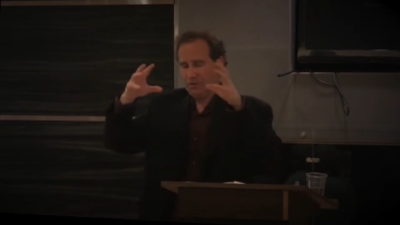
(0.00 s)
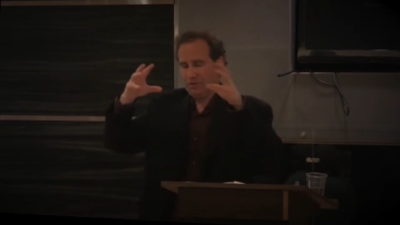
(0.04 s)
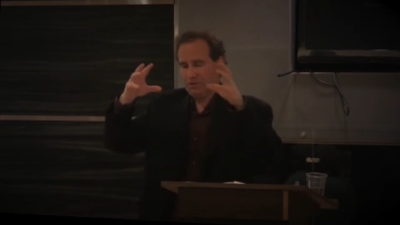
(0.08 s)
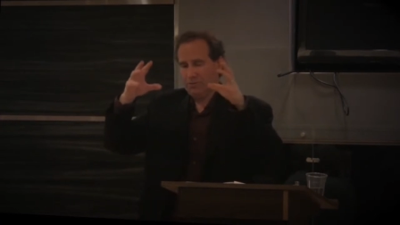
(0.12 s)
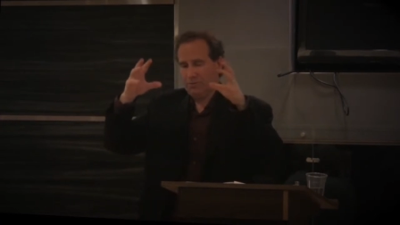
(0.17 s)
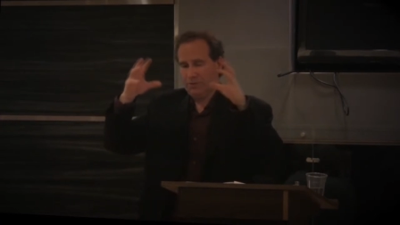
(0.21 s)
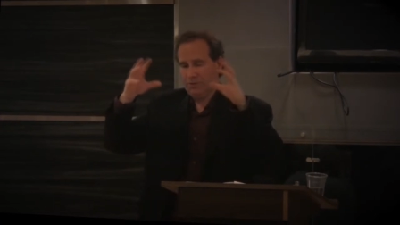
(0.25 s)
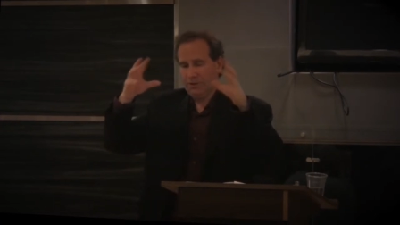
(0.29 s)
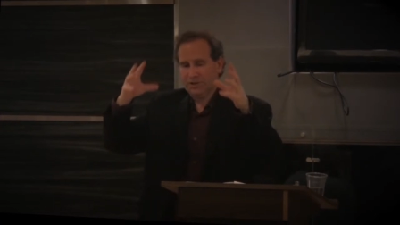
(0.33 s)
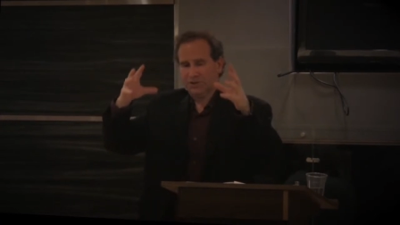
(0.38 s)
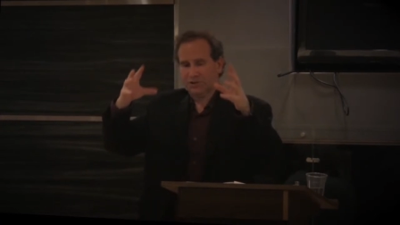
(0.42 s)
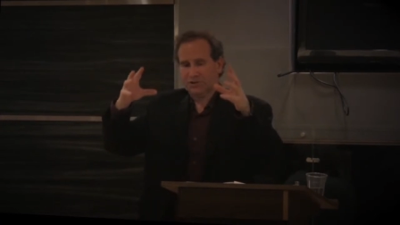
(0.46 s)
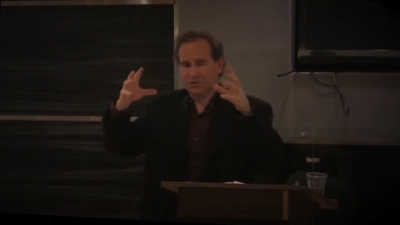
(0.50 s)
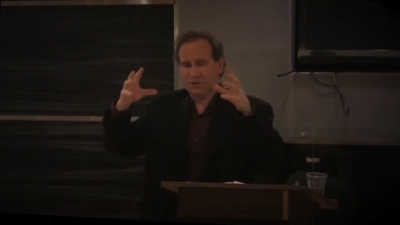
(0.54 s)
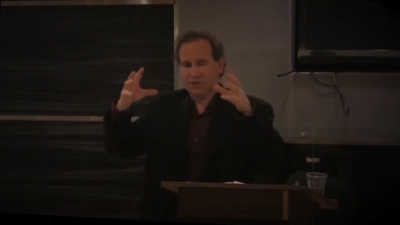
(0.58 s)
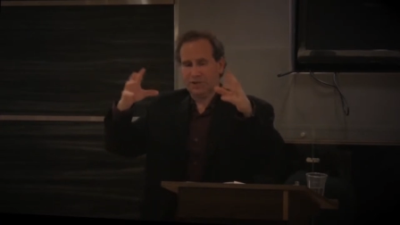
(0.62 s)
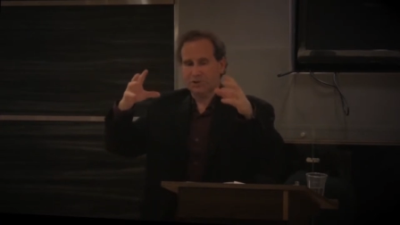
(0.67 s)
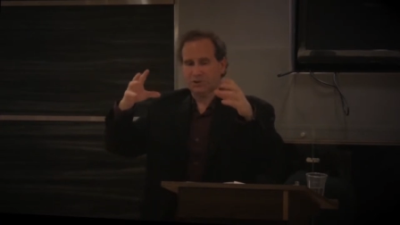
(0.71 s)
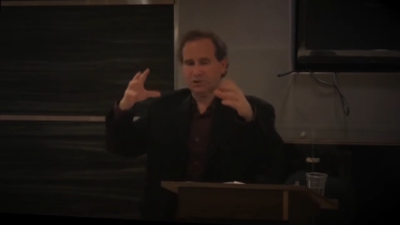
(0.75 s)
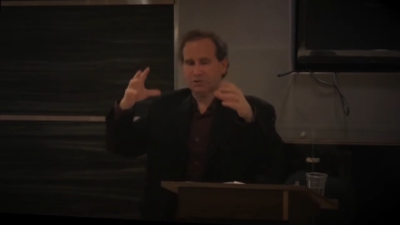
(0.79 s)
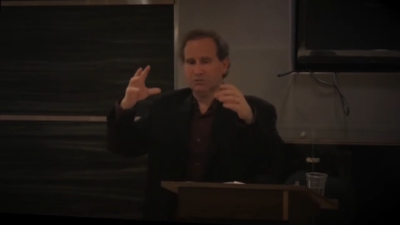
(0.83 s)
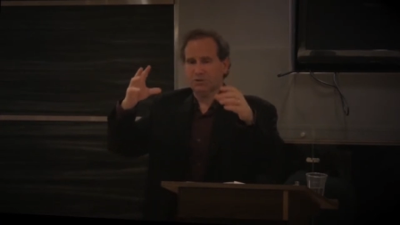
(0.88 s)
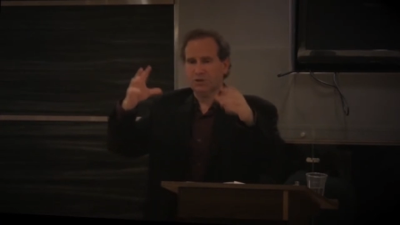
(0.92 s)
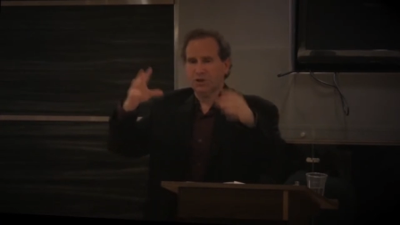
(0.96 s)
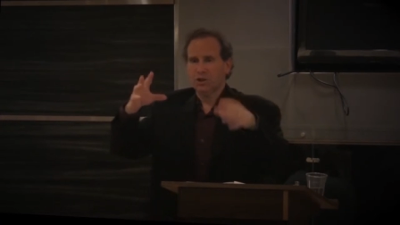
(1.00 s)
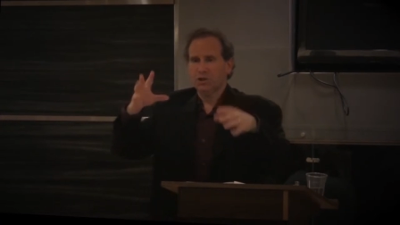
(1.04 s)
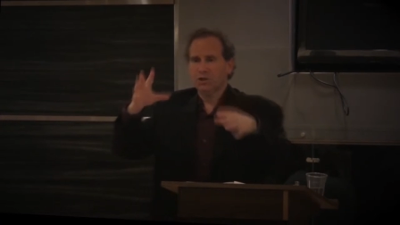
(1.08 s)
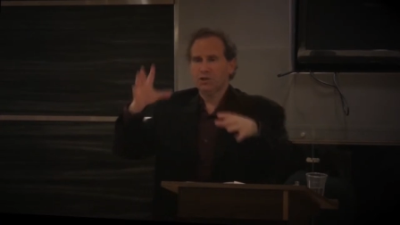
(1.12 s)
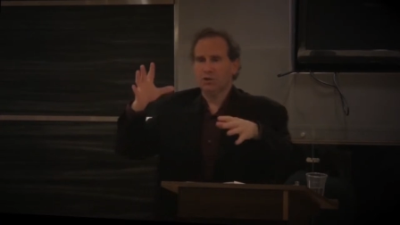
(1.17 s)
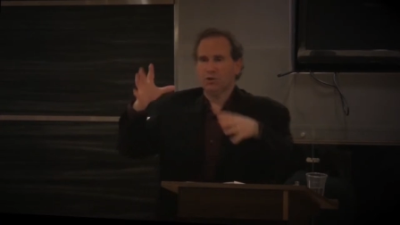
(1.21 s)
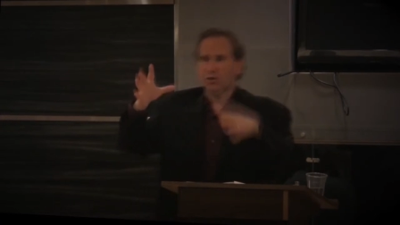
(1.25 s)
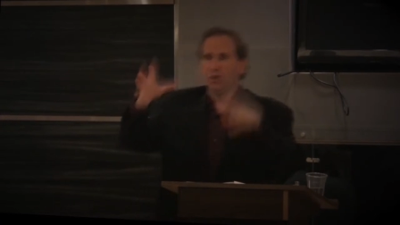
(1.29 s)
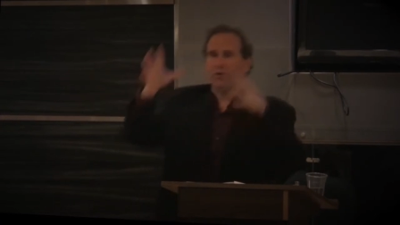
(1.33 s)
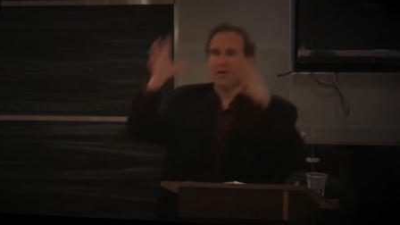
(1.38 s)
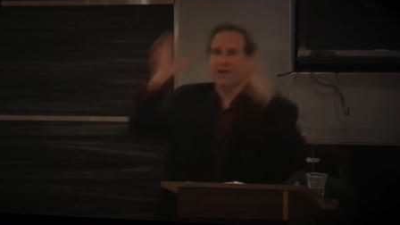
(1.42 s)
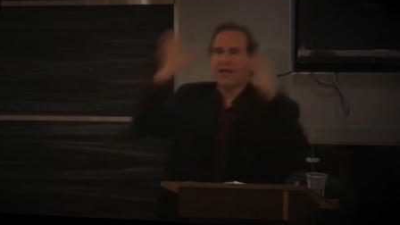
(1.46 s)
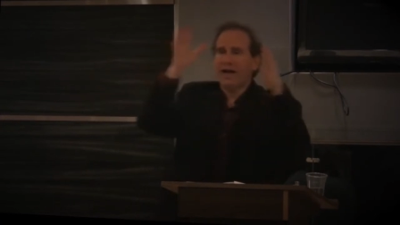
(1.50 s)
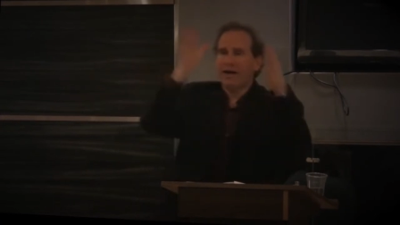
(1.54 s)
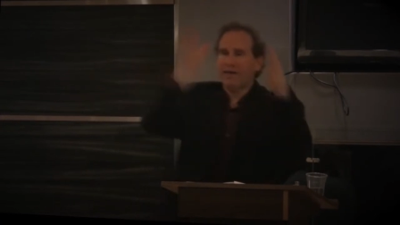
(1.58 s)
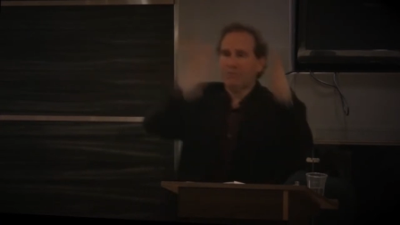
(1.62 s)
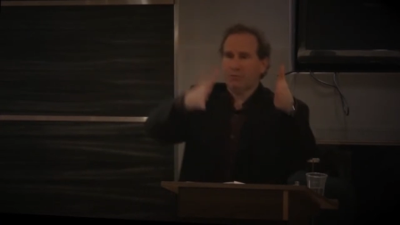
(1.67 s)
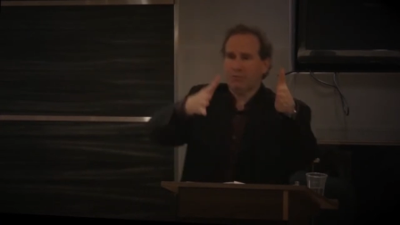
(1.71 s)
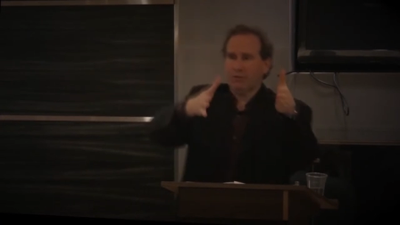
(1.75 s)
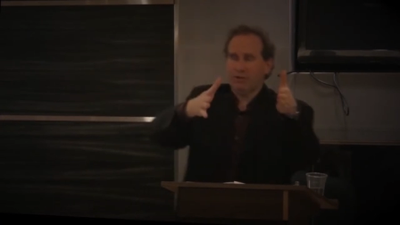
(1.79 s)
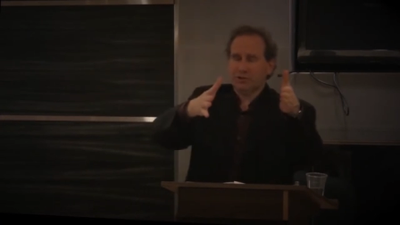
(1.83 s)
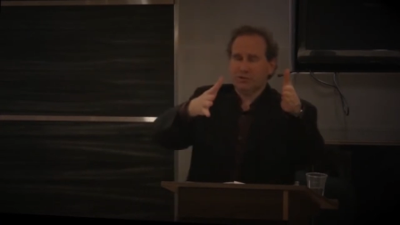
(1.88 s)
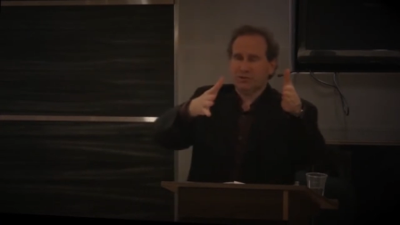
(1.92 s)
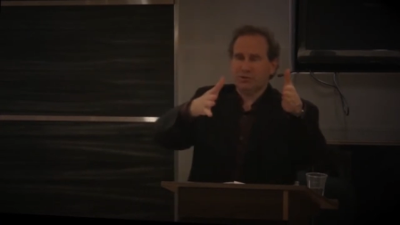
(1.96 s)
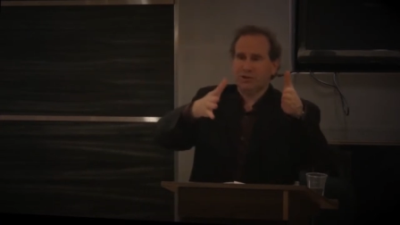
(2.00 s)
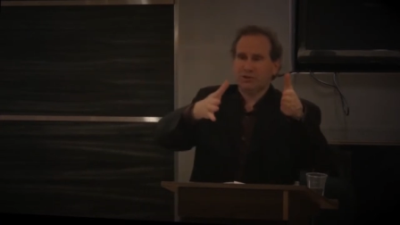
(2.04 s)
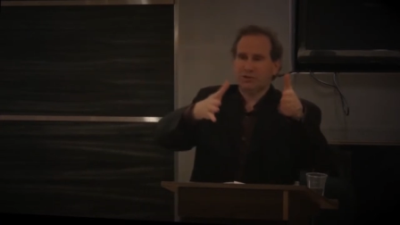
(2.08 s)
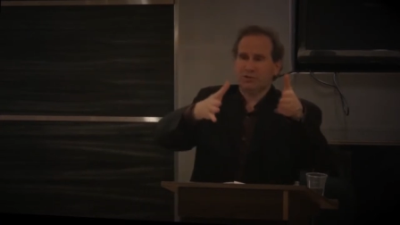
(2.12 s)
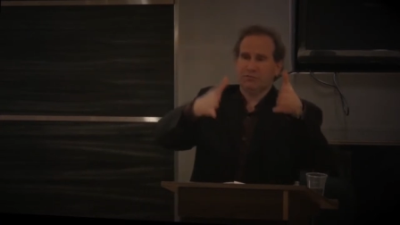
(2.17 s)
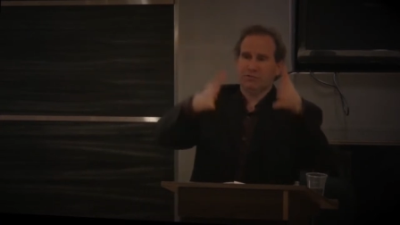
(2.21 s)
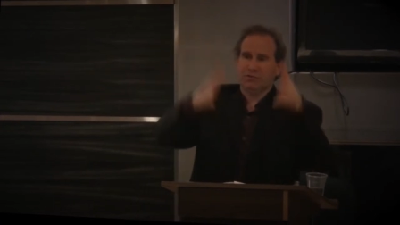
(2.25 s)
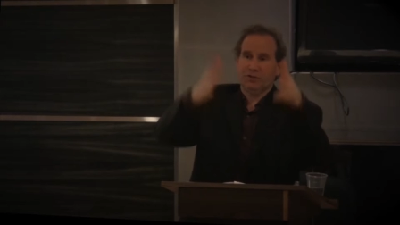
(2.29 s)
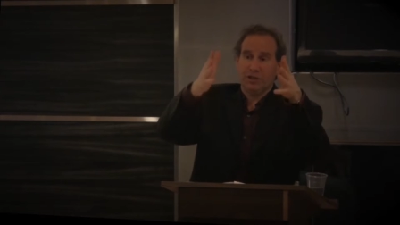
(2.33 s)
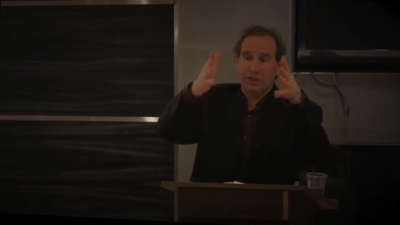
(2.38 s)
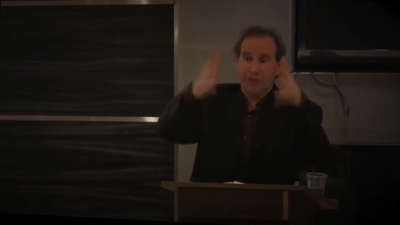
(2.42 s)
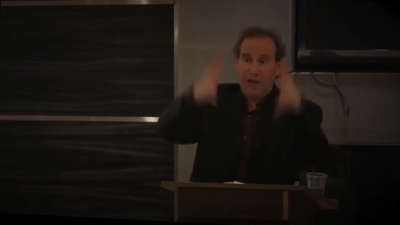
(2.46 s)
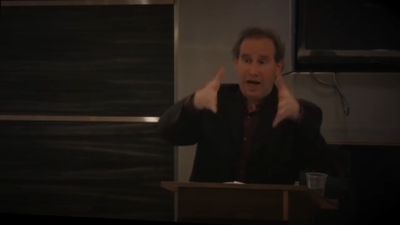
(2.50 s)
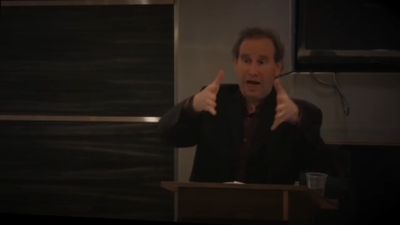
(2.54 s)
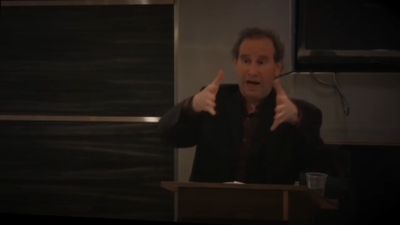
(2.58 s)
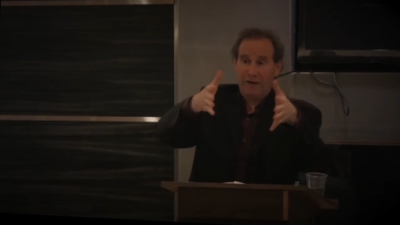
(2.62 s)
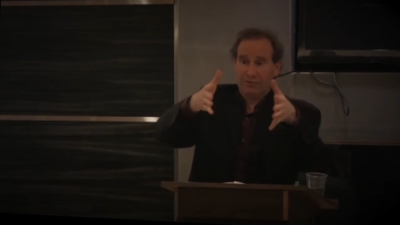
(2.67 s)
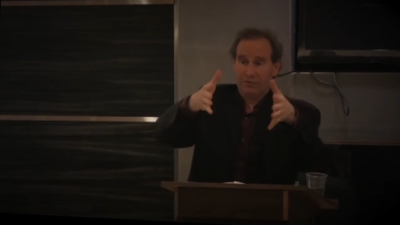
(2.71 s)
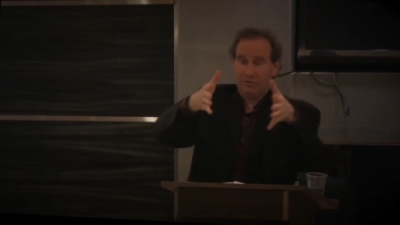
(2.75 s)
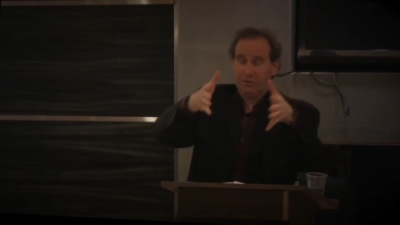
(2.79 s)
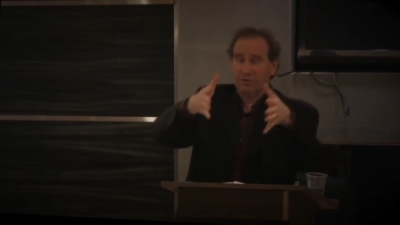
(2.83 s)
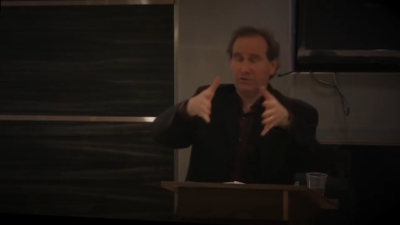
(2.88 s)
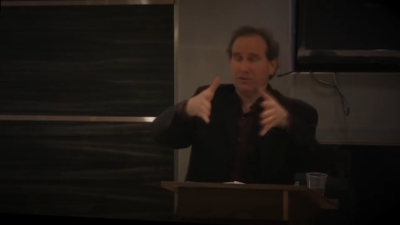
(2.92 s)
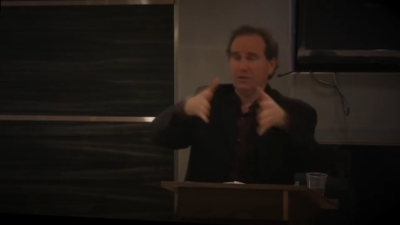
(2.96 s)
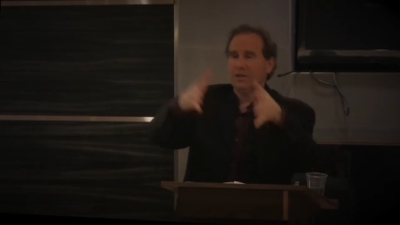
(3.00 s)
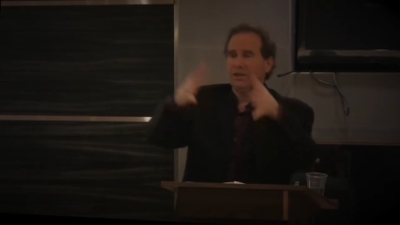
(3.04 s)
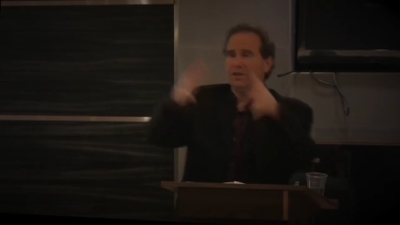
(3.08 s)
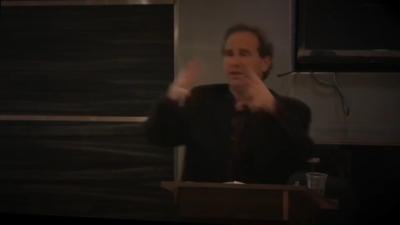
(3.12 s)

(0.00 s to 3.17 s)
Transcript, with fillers: the registration, so you already have a registration for the novel,